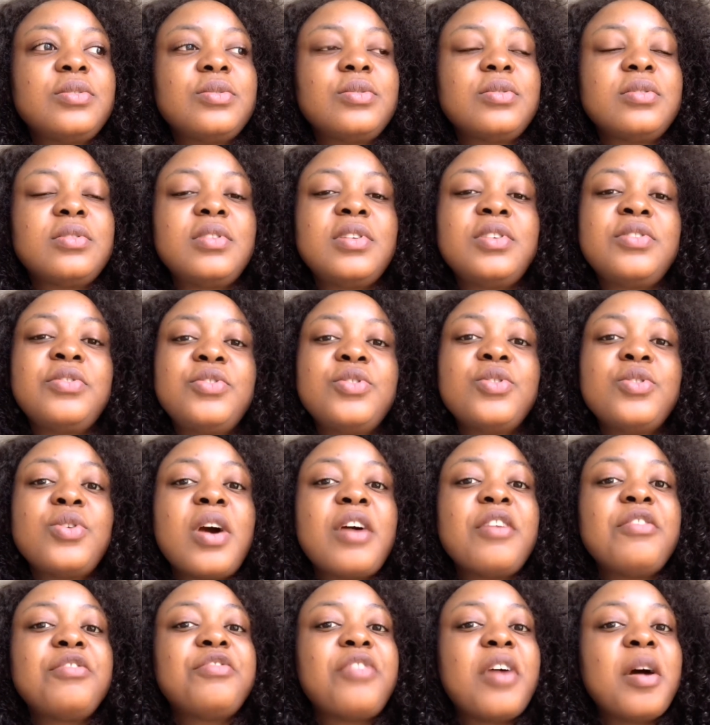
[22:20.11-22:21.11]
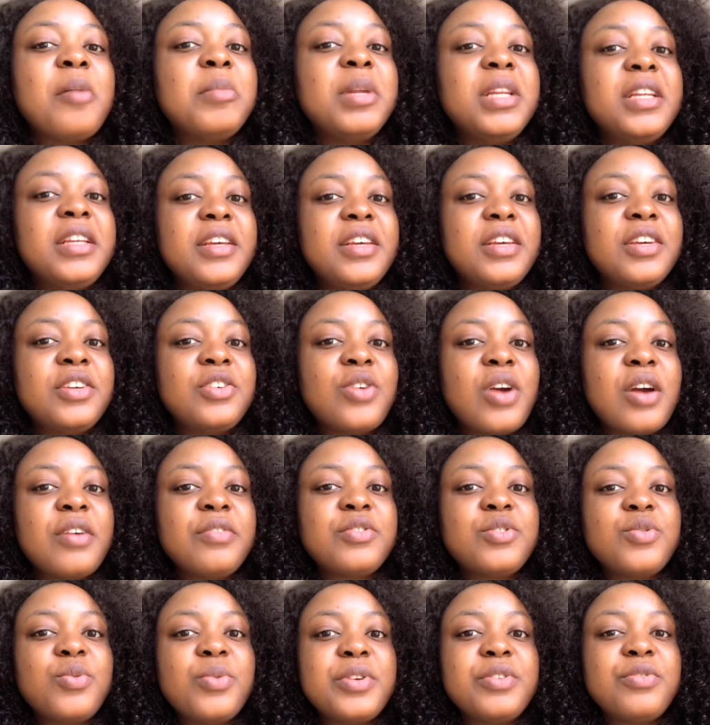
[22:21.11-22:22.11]
if you have family here, you have
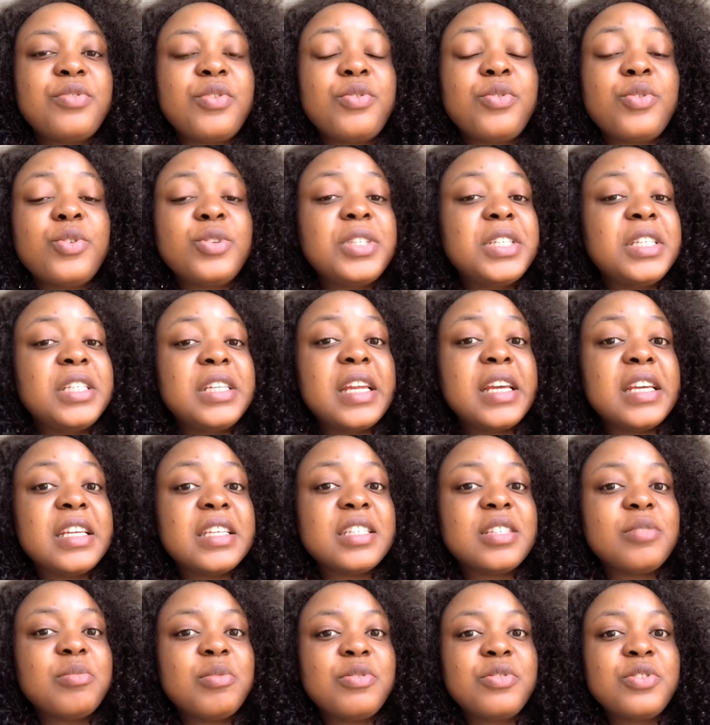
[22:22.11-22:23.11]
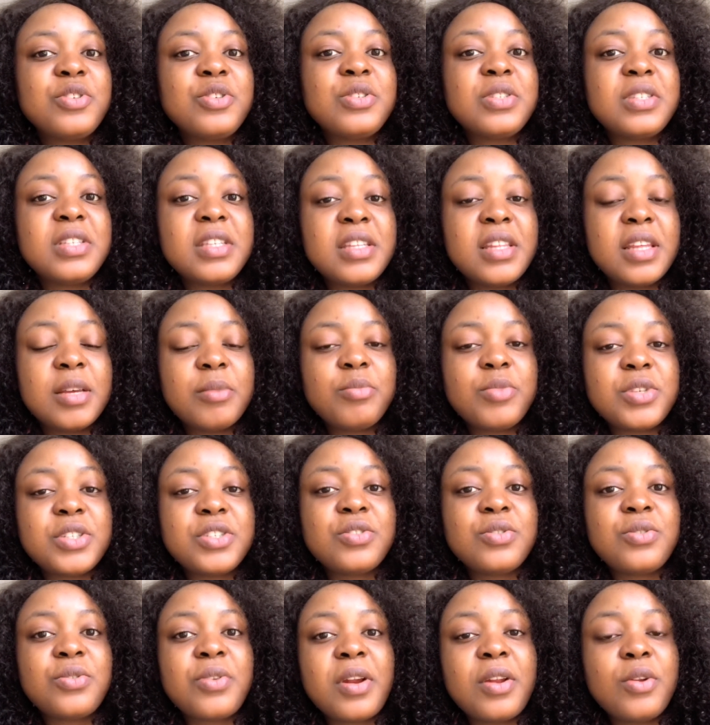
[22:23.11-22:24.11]
to wait for 14 days before you see them once
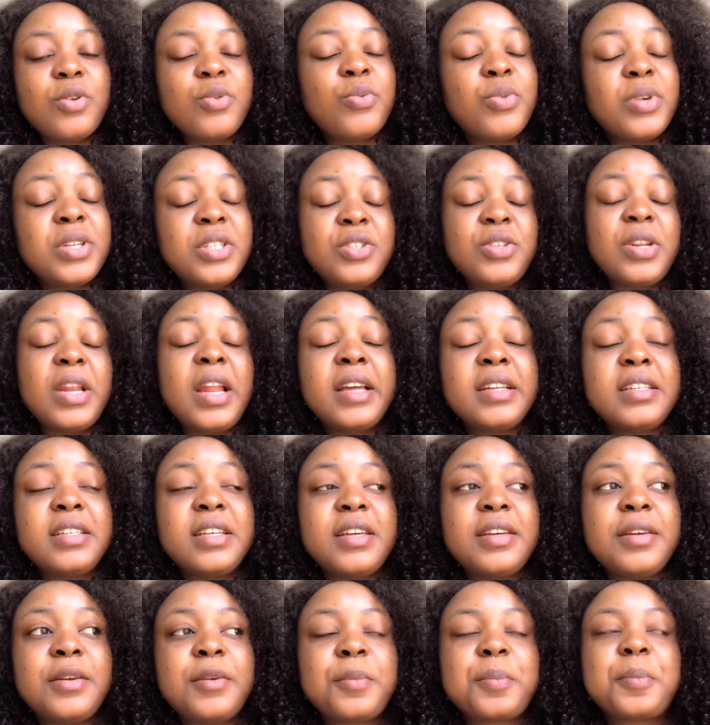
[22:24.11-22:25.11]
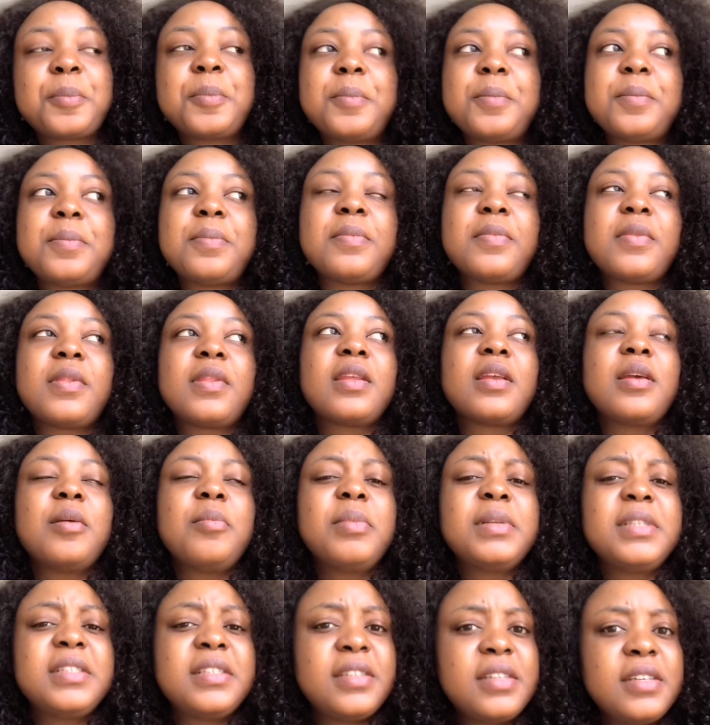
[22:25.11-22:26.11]
you land here.
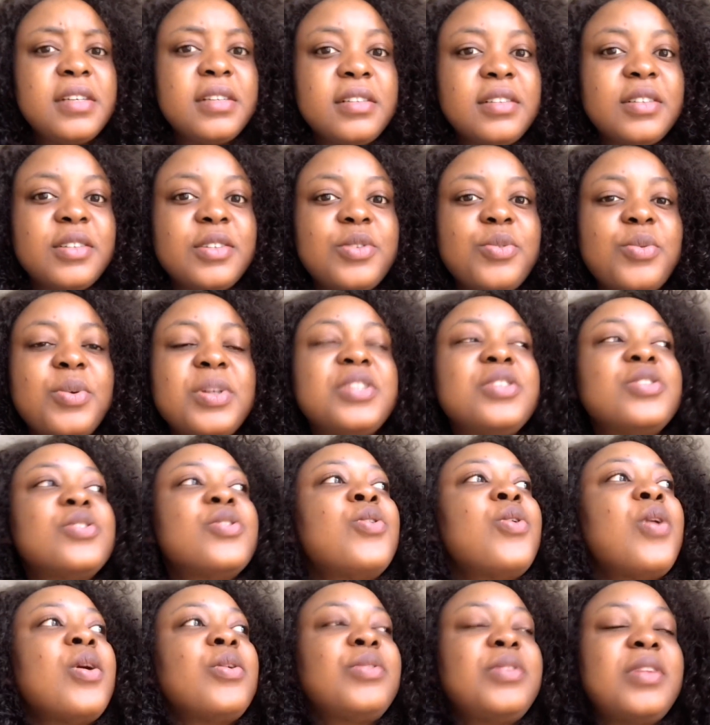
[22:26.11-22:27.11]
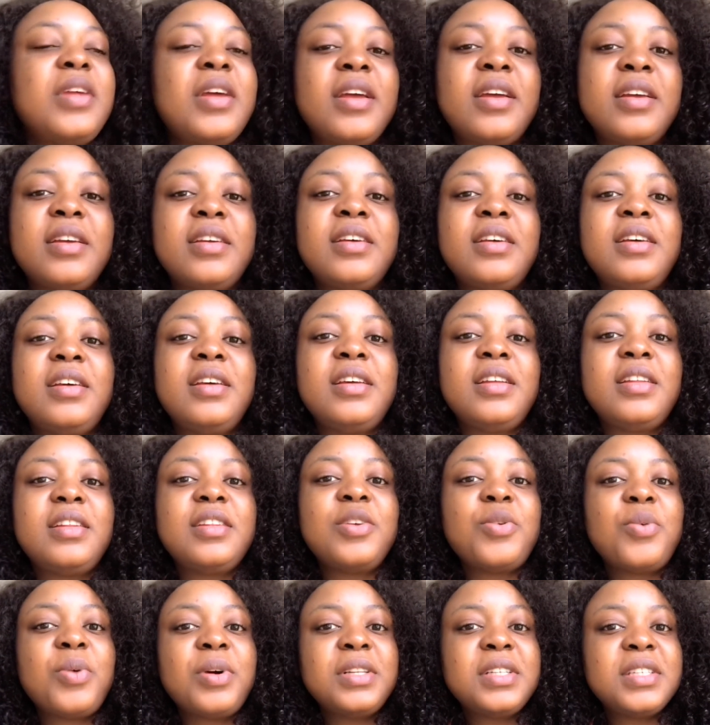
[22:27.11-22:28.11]
But still, once you go out there,
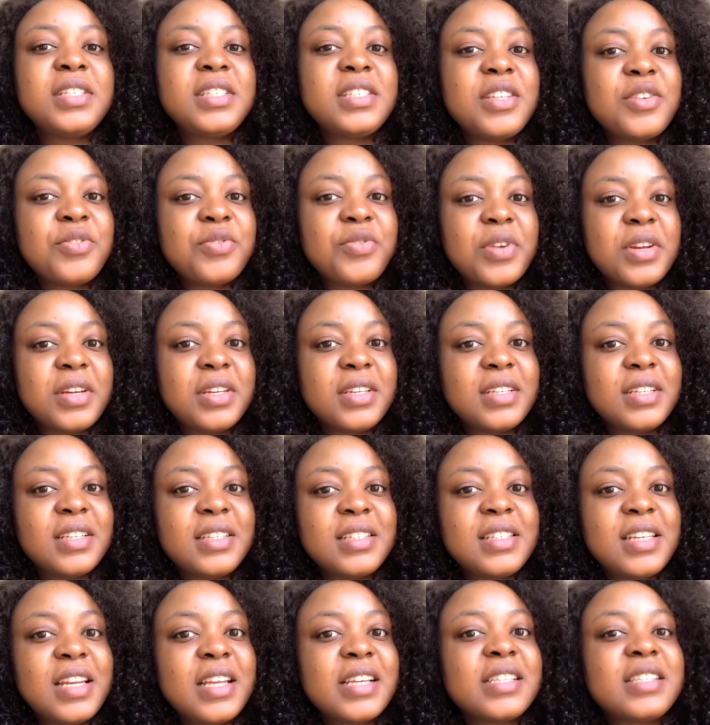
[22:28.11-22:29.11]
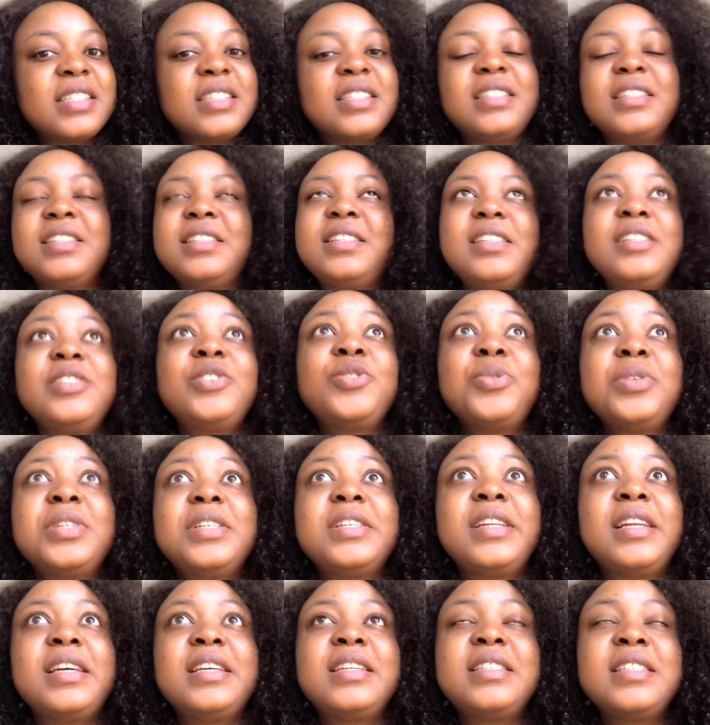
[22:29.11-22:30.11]
the world is different. It's like still
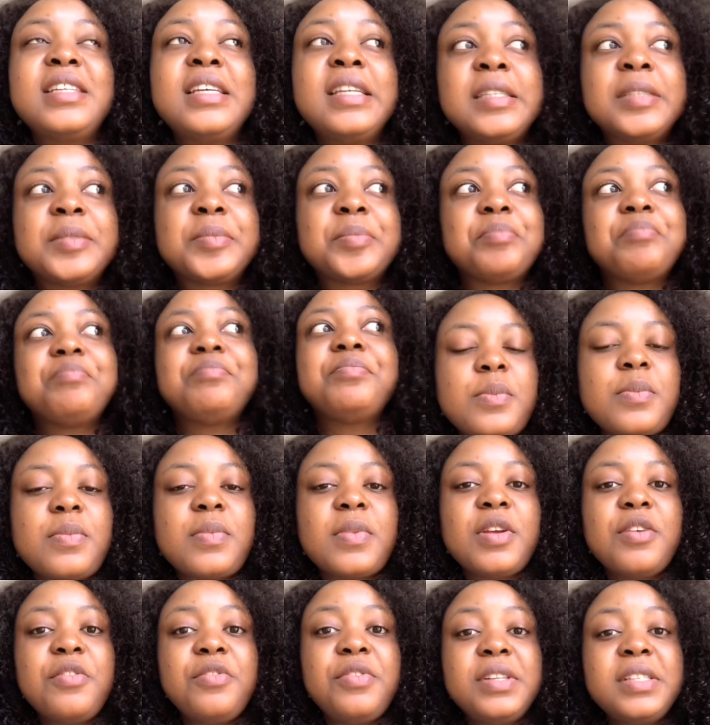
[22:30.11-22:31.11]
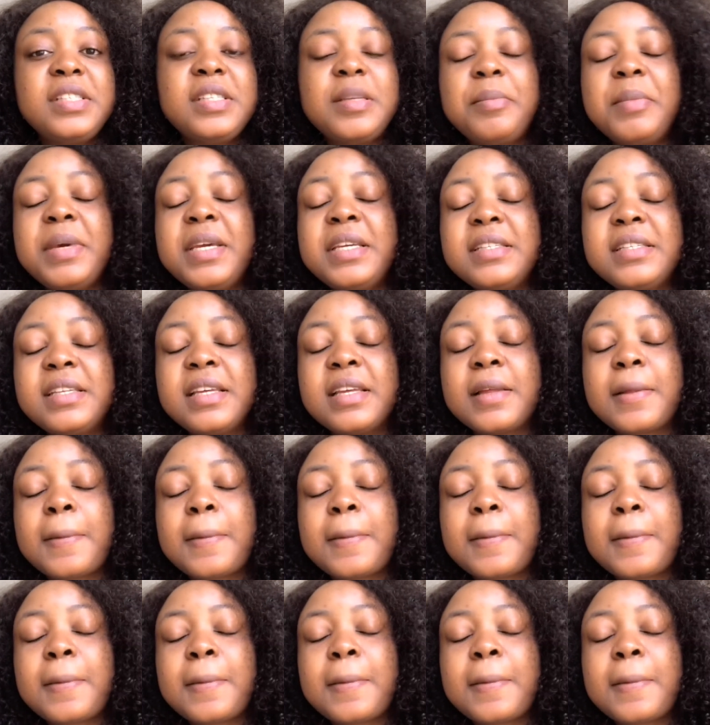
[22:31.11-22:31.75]
2019. It feels amazing.